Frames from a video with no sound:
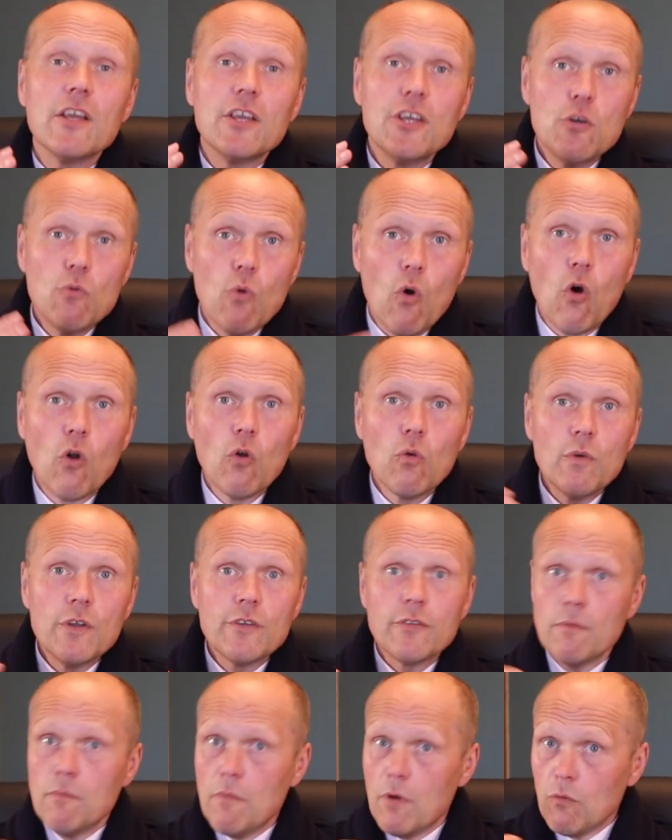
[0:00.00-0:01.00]

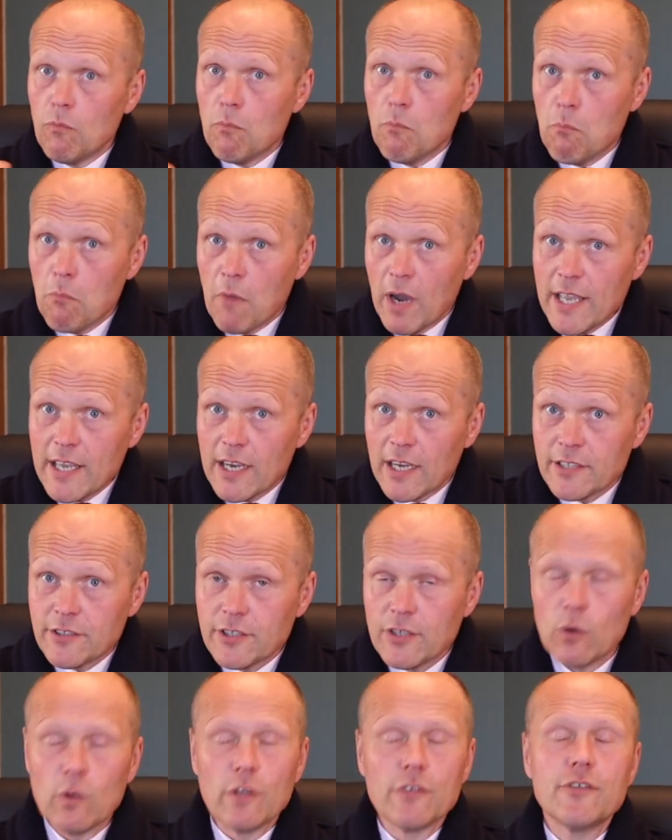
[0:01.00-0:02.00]
My
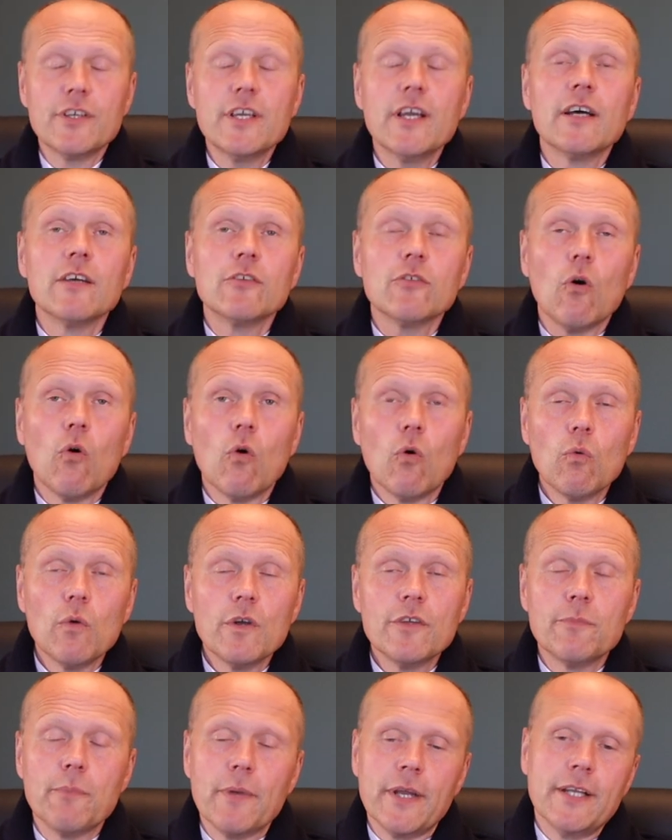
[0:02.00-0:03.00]
ideology has
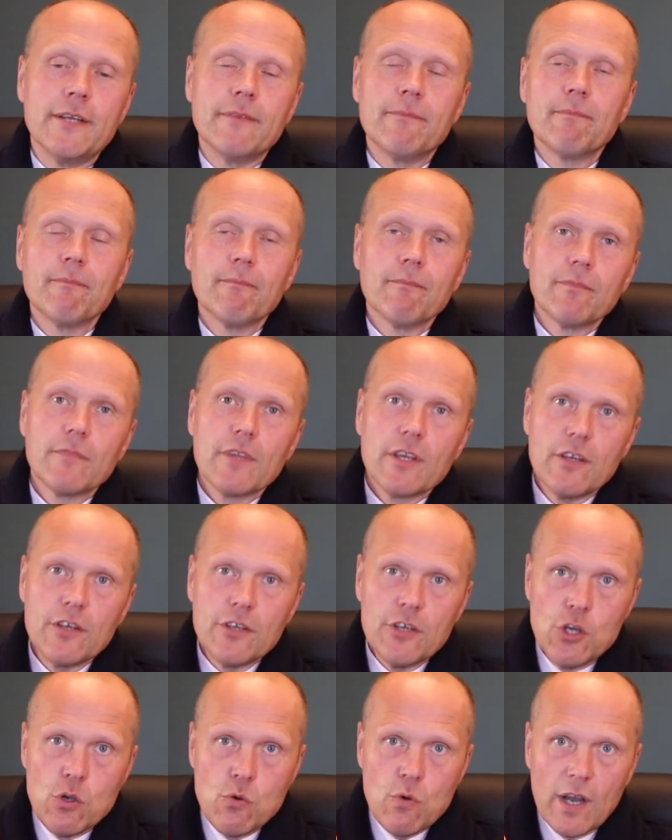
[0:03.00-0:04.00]
always been
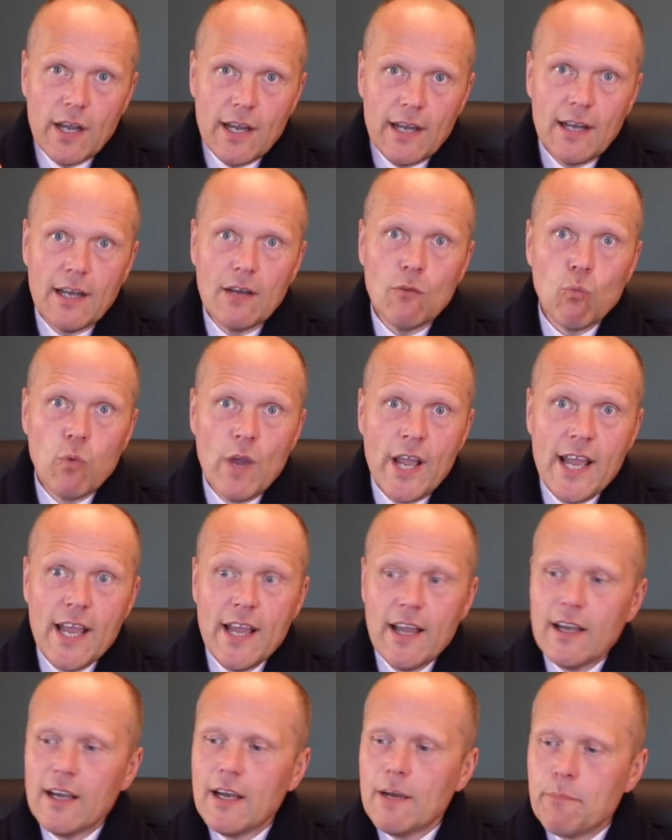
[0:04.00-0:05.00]
you
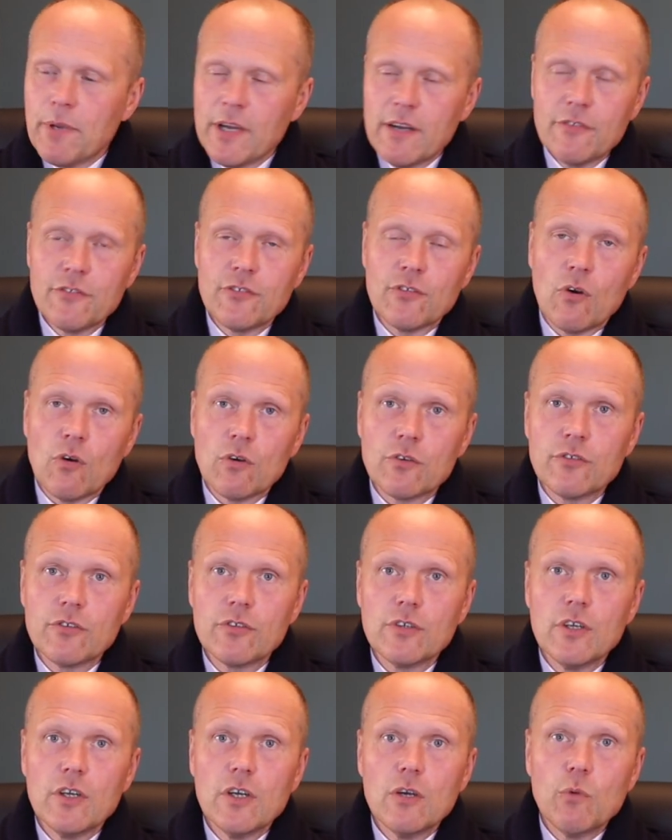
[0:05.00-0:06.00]
wear a pair of
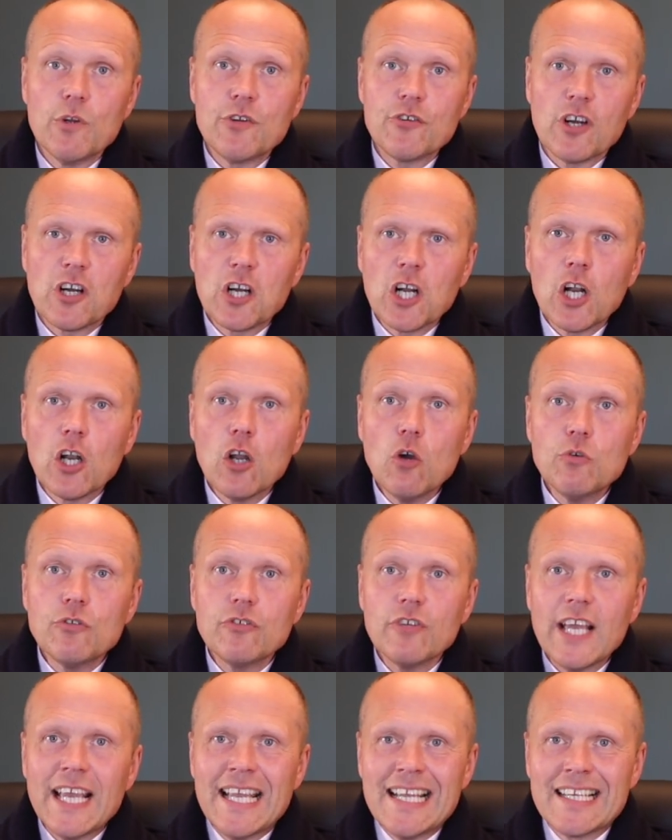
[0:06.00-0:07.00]
socks which are
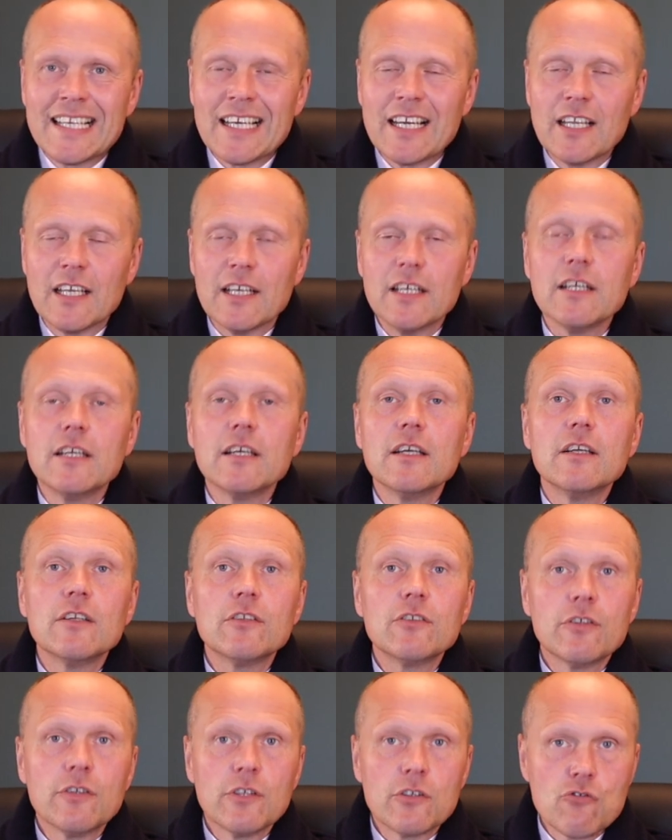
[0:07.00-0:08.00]
close in colour
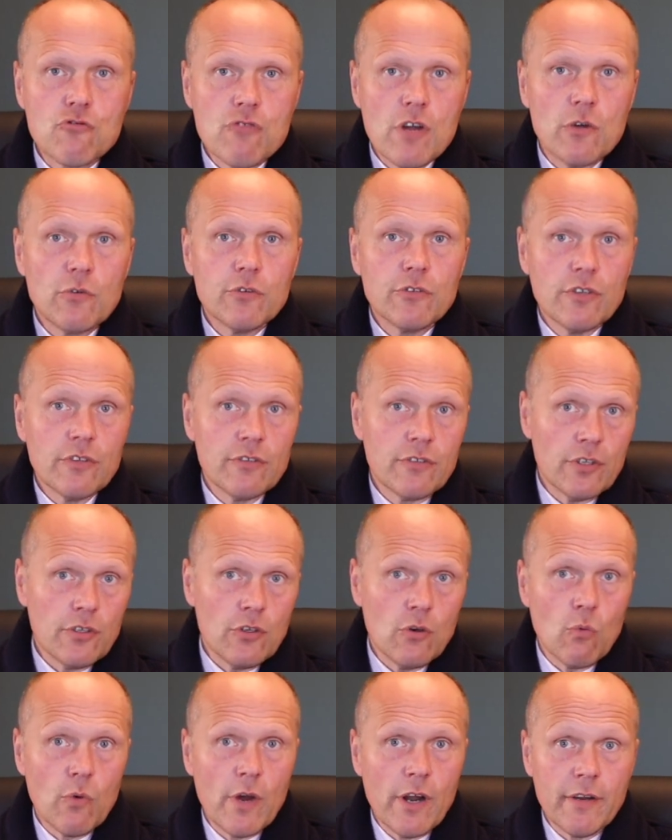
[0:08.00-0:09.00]
to the trousers that
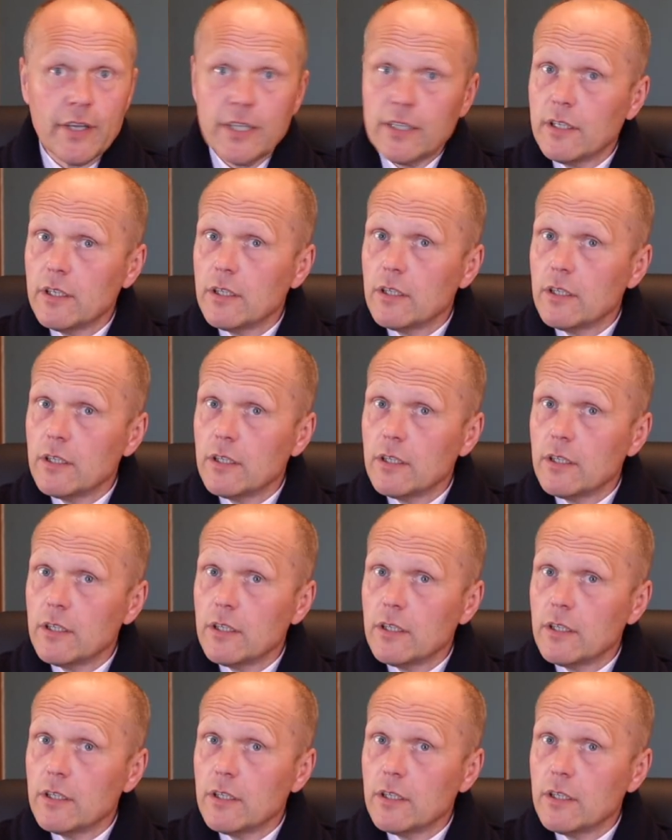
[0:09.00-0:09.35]
you're wearing,